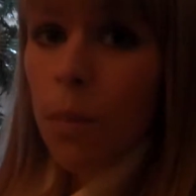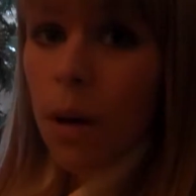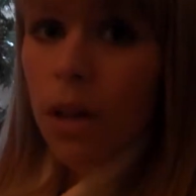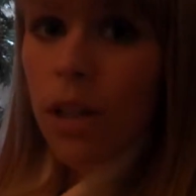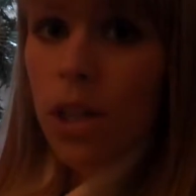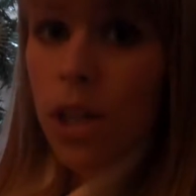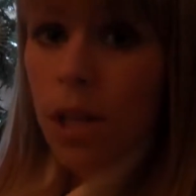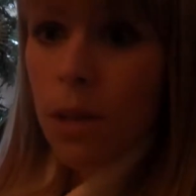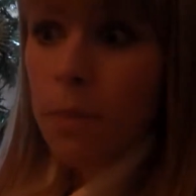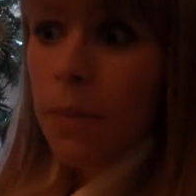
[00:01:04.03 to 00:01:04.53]

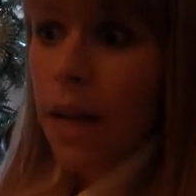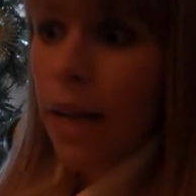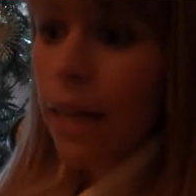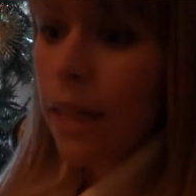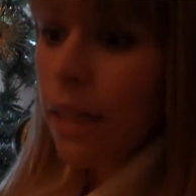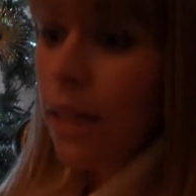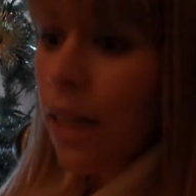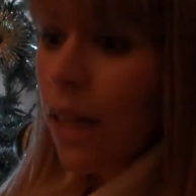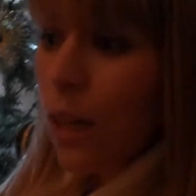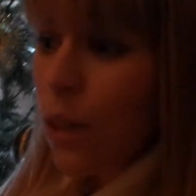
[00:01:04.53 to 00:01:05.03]
much to
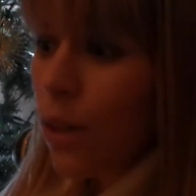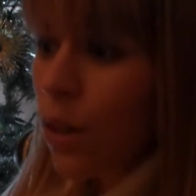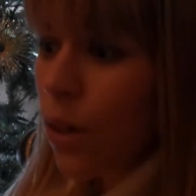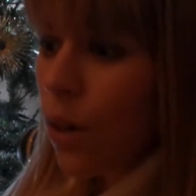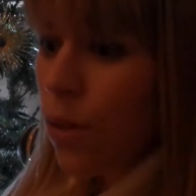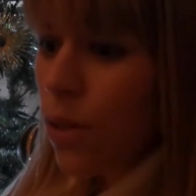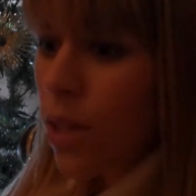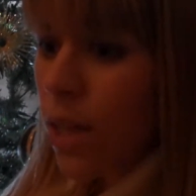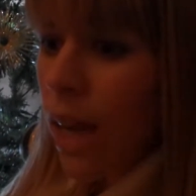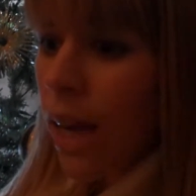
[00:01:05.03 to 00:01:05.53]
me. You
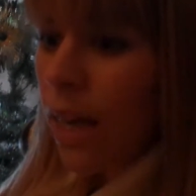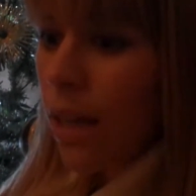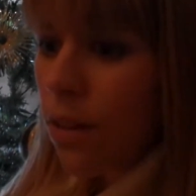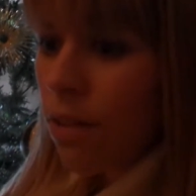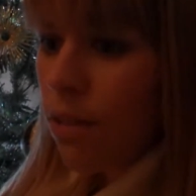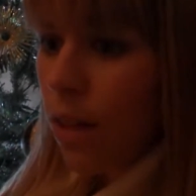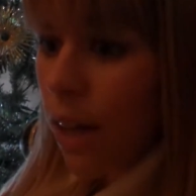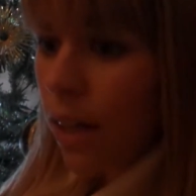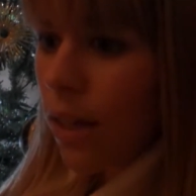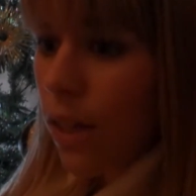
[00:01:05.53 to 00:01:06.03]
know, saying
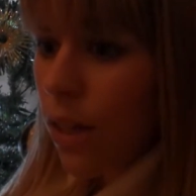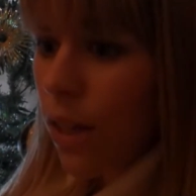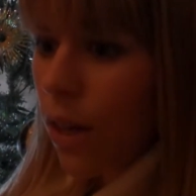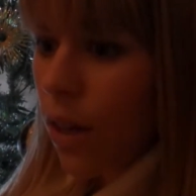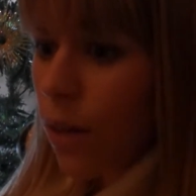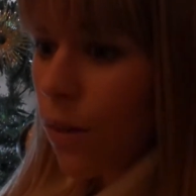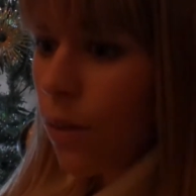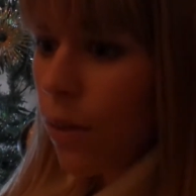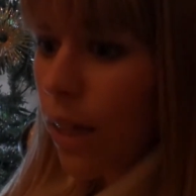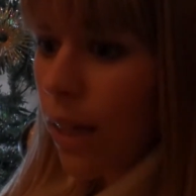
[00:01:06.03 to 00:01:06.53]
thank
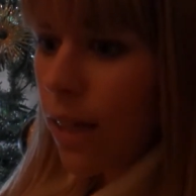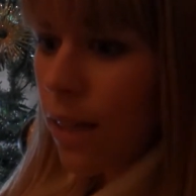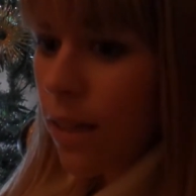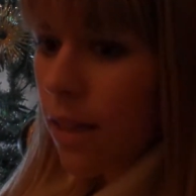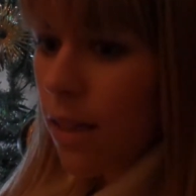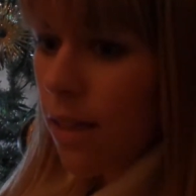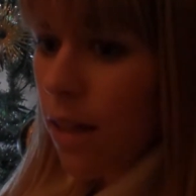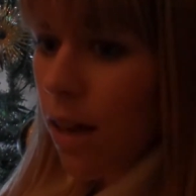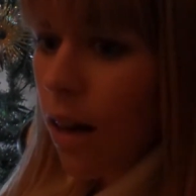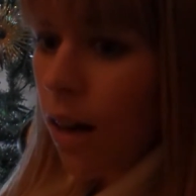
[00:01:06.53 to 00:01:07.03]
you is.